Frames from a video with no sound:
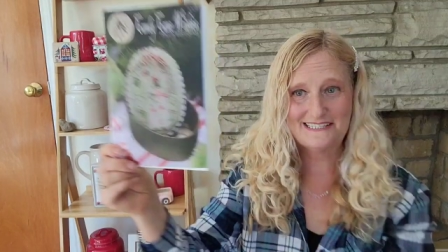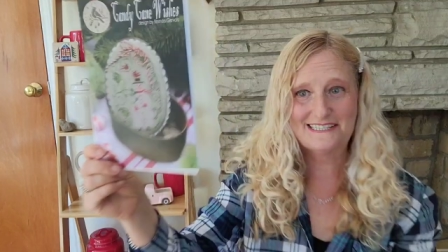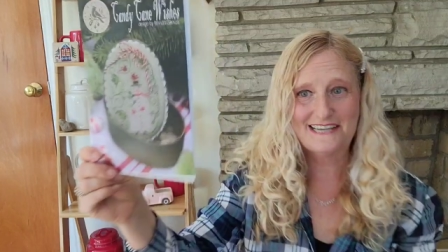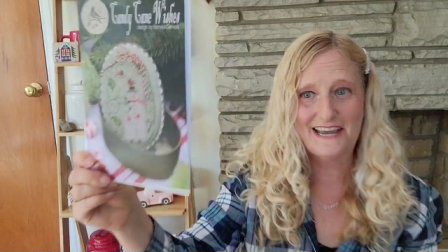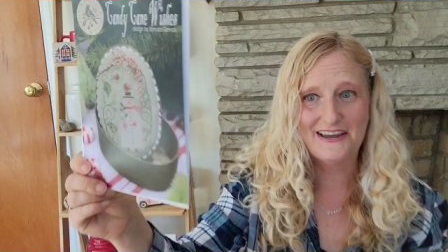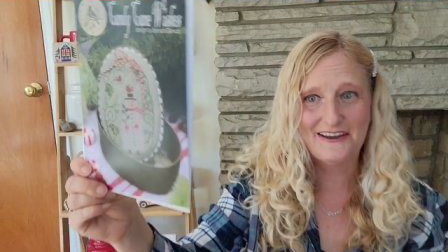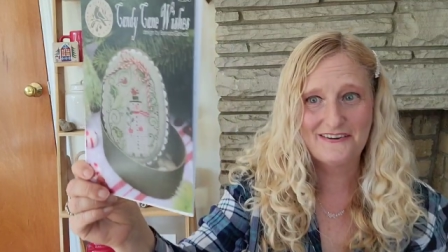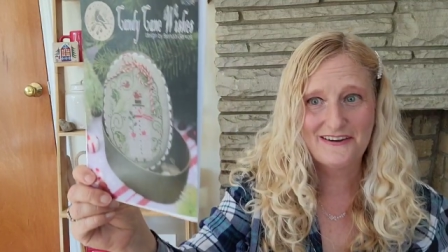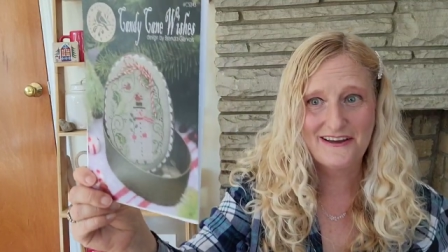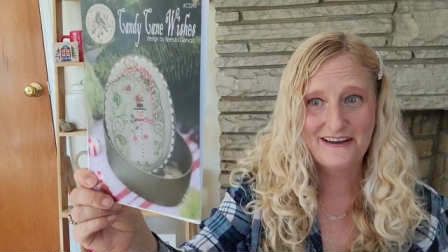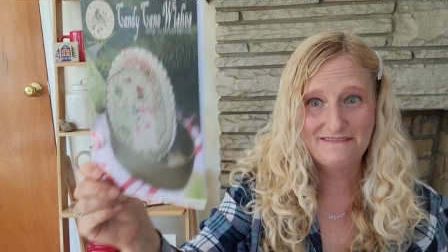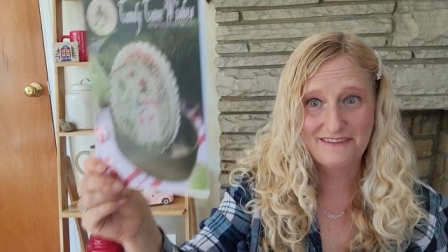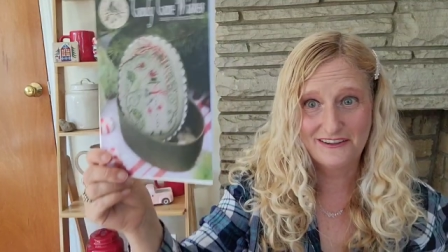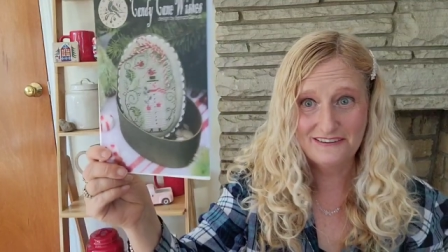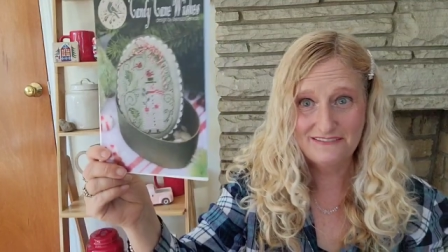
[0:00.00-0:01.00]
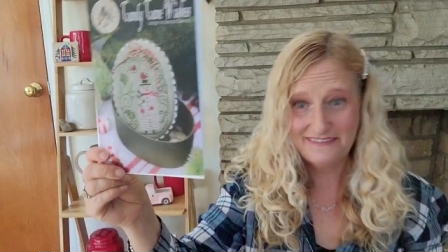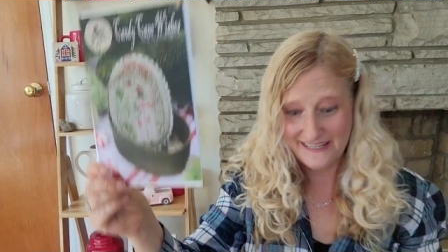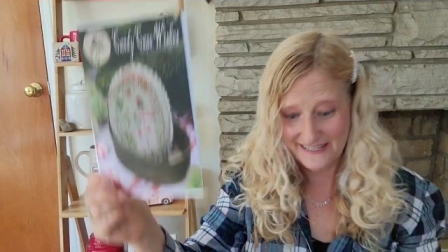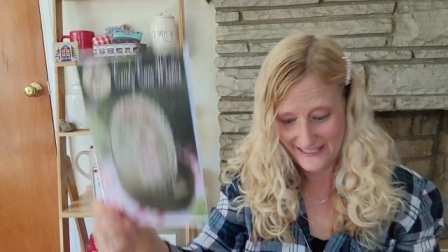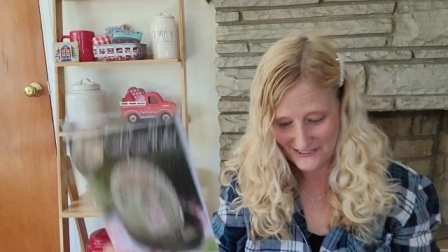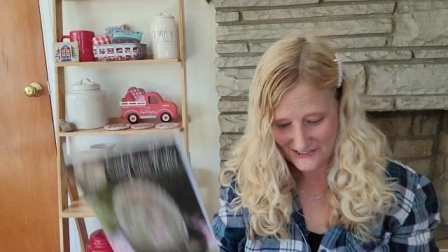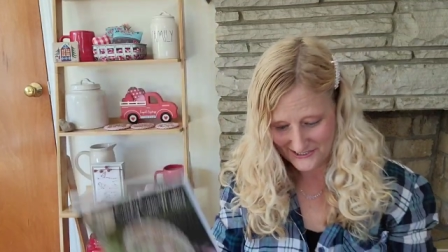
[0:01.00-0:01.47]
So fully
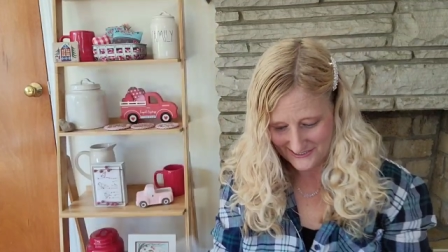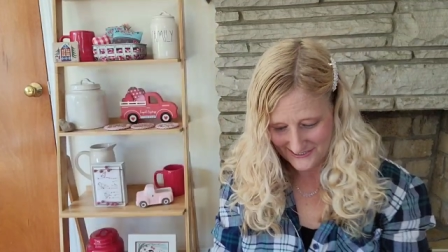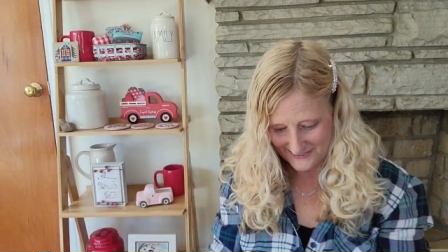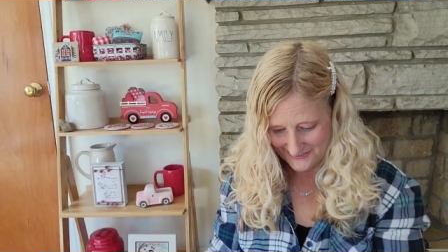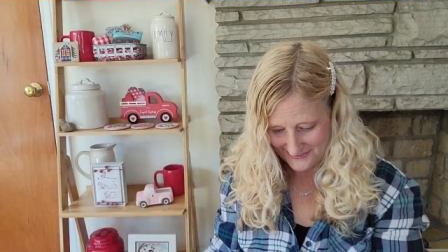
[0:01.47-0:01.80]
finished.